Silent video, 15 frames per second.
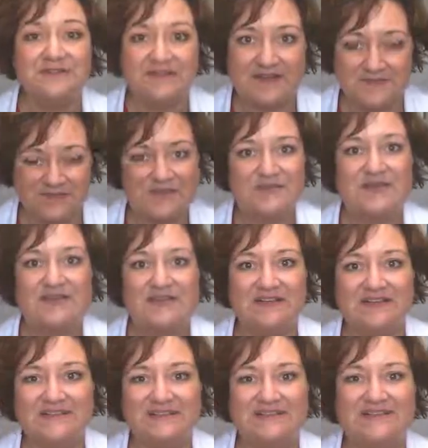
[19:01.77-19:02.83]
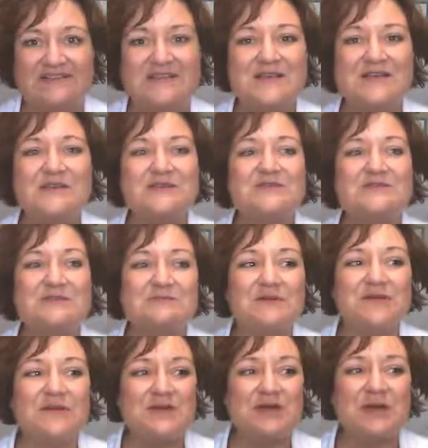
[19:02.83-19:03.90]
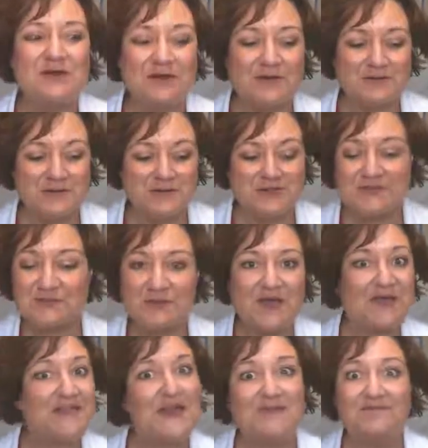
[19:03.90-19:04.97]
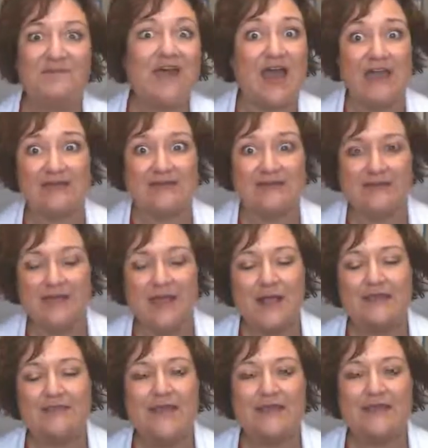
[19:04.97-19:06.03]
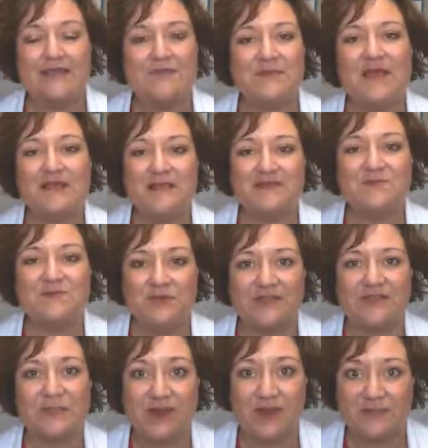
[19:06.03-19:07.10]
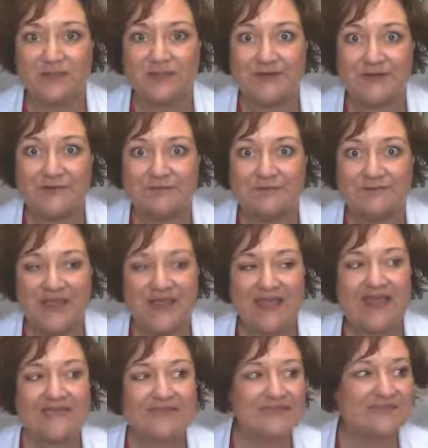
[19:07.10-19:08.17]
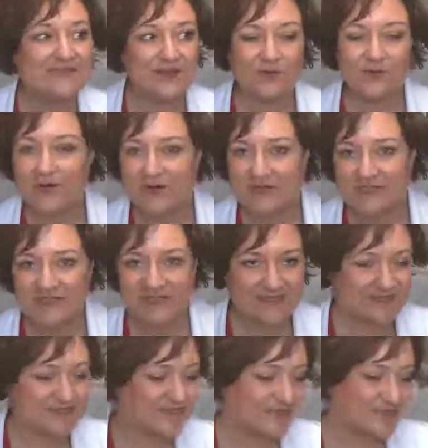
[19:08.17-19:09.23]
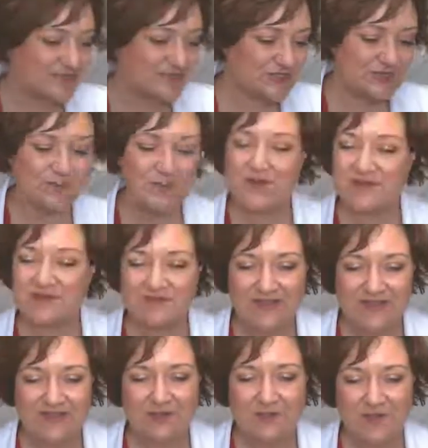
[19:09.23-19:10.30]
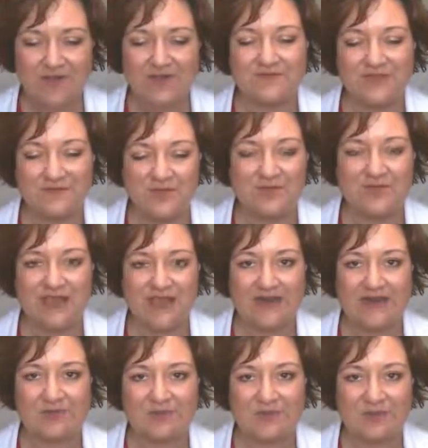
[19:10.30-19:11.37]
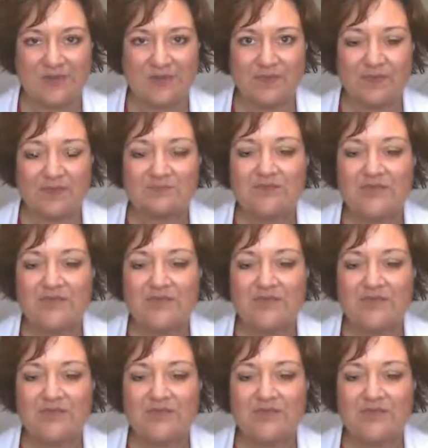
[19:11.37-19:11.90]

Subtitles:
of email. So we know just by that fact that email is really popular. It still works. It's still a super convenient way of communicating with people.